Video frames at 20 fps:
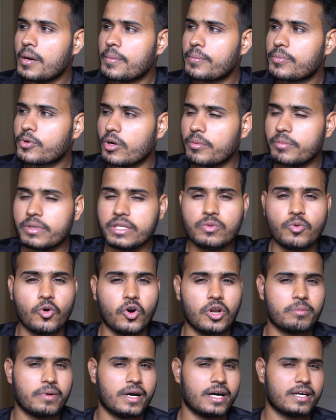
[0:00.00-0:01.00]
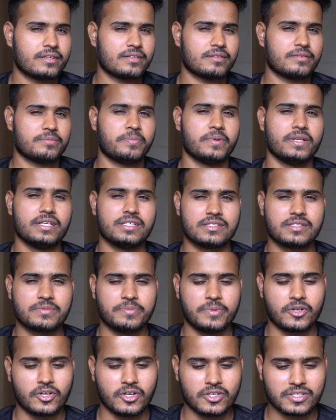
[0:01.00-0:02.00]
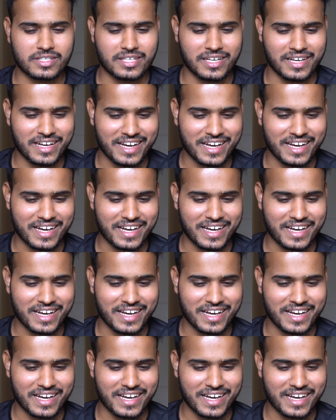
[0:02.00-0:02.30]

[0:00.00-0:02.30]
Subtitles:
probably Walmart Plus, because